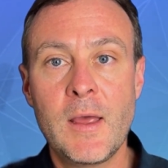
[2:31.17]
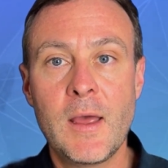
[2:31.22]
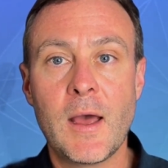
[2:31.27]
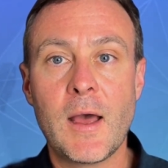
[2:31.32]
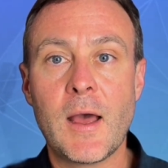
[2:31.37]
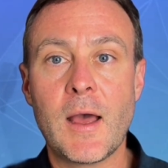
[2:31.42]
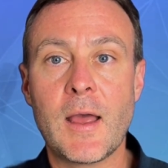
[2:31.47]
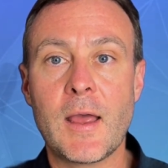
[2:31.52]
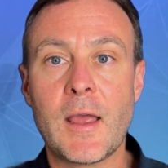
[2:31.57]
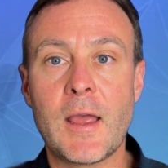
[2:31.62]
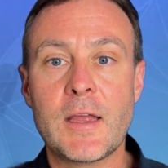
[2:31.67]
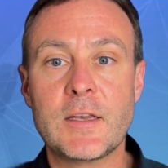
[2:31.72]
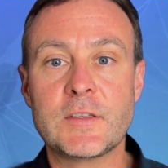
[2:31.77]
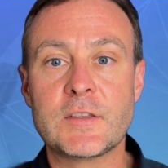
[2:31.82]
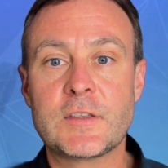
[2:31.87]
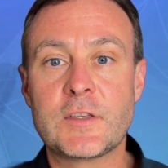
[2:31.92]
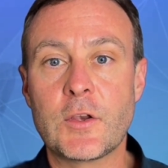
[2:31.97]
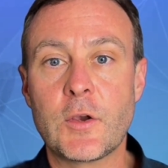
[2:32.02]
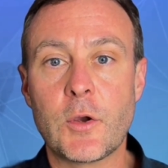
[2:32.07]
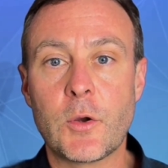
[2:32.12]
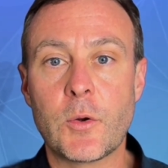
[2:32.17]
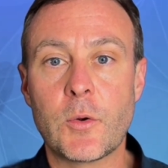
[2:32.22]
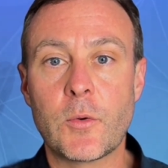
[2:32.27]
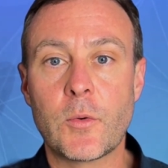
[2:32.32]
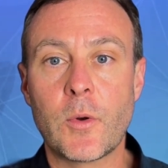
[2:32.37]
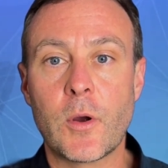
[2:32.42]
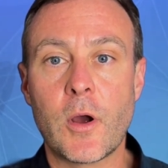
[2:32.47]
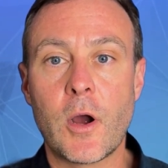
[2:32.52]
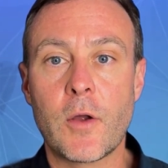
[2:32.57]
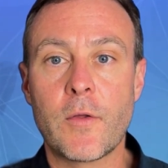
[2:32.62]
And
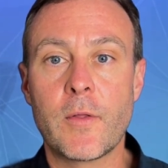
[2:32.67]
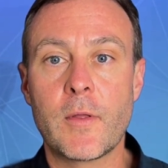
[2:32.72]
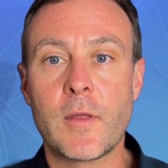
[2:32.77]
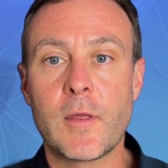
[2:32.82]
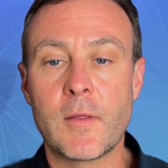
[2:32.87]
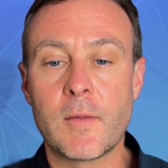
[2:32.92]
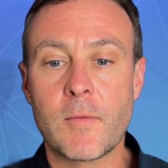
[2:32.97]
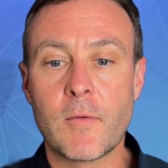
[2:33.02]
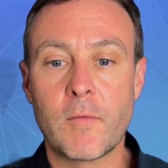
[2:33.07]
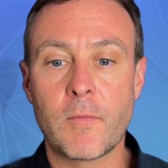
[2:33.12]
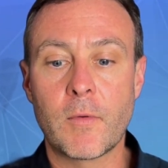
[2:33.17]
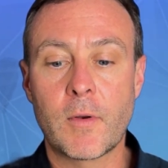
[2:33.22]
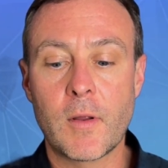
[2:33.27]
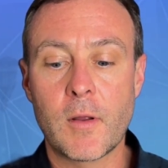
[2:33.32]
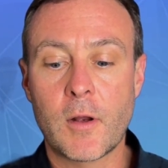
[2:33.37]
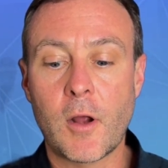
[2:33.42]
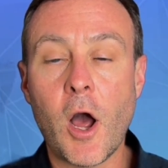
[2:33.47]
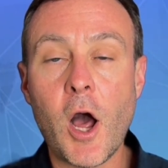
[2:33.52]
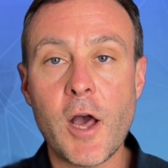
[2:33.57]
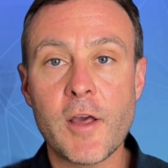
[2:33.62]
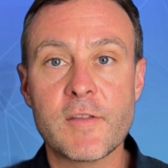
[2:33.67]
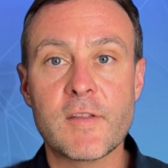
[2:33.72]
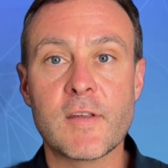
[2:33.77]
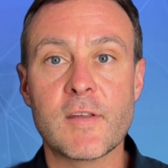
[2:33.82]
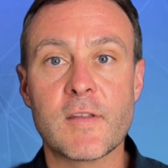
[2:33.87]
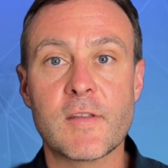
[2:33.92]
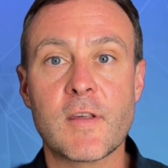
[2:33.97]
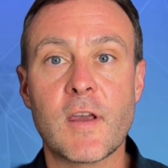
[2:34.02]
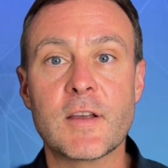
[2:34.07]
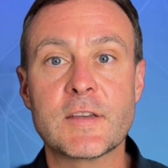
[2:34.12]
so it
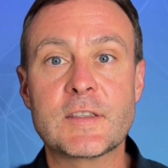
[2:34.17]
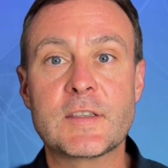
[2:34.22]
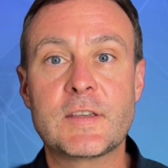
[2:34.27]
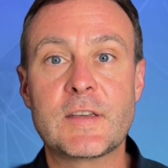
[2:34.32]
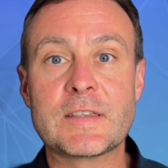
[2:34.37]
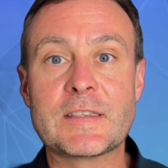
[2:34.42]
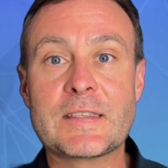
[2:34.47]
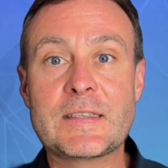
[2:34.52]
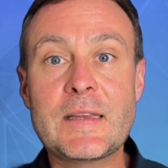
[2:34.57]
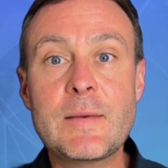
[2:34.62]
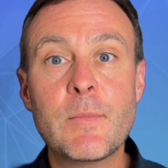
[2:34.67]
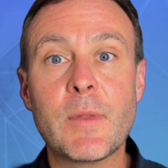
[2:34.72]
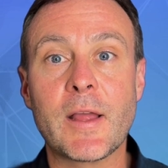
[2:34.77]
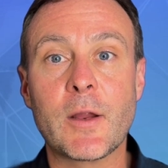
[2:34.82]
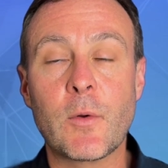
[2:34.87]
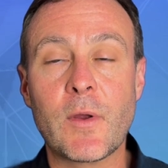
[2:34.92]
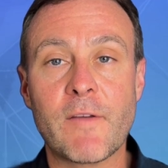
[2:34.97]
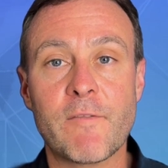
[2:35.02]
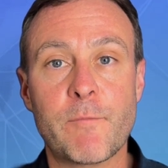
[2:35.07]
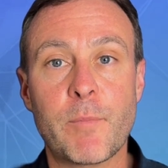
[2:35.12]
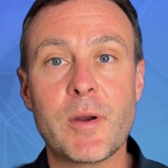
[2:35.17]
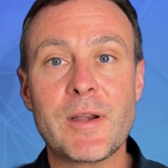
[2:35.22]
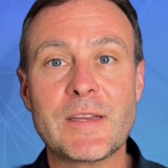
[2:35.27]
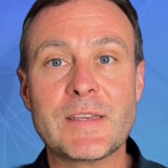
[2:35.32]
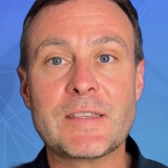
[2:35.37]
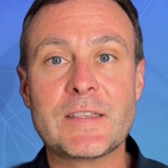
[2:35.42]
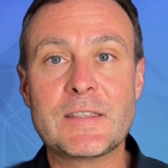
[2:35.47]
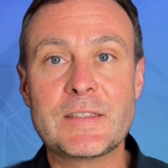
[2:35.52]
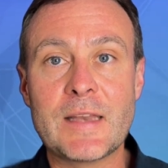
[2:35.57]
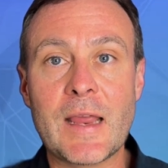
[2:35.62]
causes us to seem like we have pretty
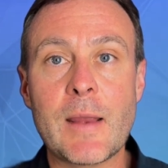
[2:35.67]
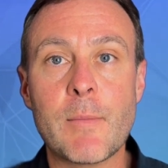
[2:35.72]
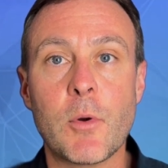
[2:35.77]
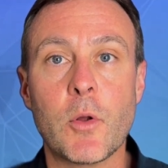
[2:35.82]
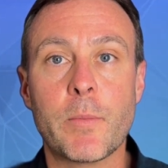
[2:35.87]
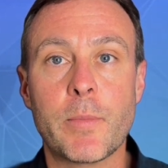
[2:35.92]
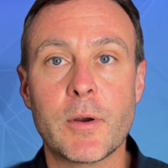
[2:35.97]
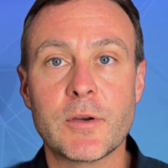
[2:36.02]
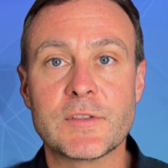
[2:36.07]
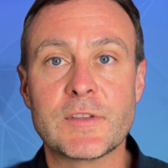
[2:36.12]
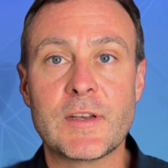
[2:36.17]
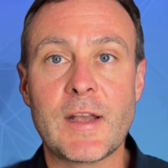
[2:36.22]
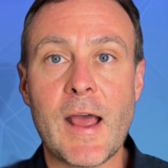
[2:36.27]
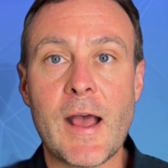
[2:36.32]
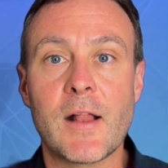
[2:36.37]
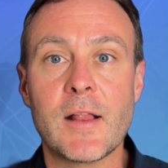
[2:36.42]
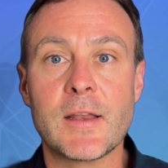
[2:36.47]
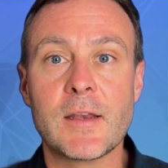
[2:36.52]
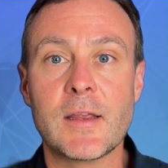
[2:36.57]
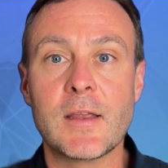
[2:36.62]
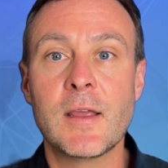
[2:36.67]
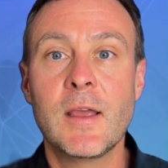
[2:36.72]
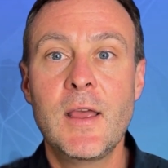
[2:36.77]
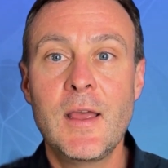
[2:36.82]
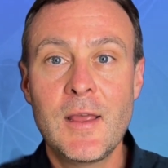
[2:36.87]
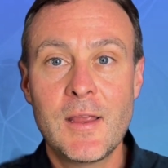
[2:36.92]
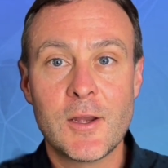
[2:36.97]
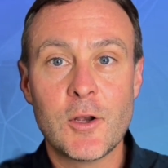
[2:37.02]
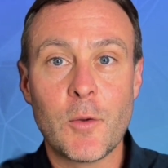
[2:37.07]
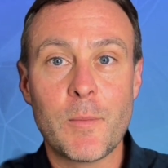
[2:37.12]
stable personality,
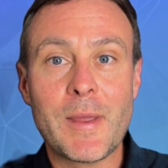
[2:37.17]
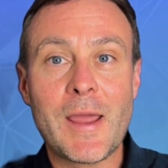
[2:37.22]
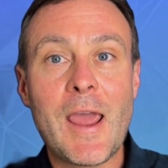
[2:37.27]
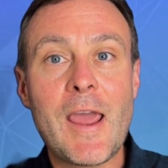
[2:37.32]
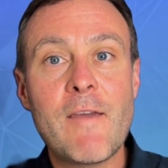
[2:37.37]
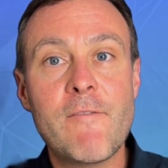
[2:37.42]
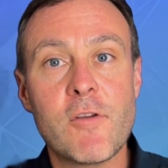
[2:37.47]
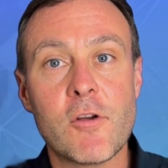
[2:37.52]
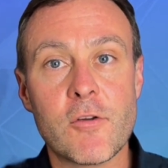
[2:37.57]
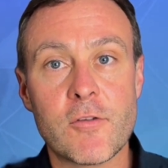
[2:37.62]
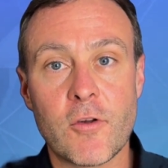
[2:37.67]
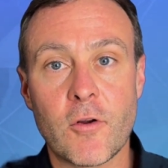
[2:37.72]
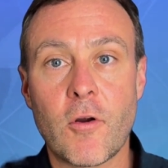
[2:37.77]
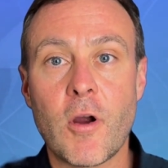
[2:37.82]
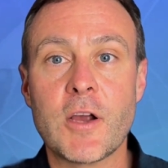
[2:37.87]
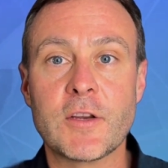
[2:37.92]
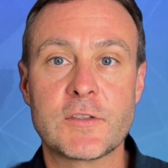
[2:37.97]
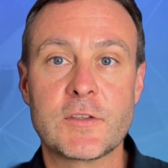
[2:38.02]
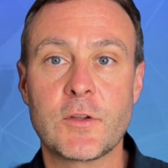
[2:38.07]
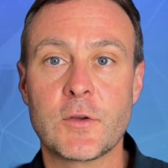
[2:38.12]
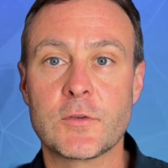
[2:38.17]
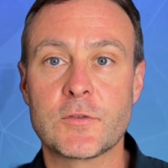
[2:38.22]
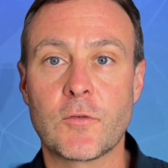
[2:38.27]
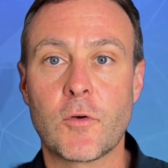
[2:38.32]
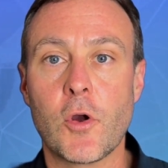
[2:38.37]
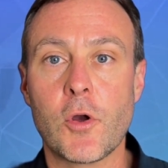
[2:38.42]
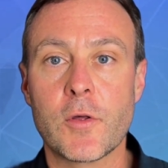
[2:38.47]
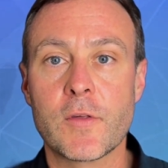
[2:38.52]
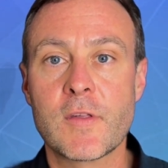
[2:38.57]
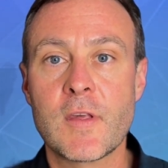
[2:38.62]
behaviors across those
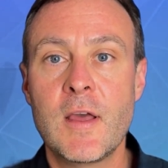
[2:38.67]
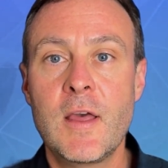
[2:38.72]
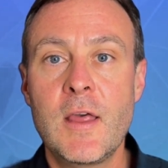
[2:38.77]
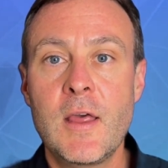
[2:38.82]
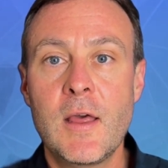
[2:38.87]
roles.